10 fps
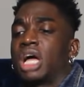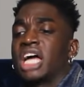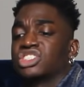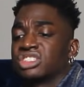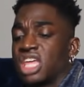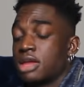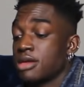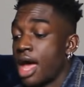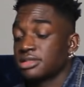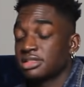I just
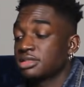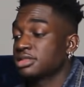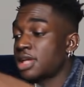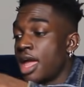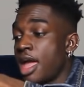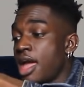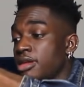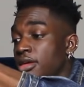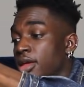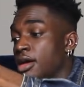cannot
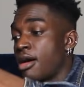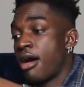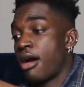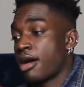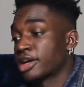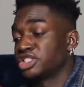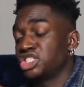stand her.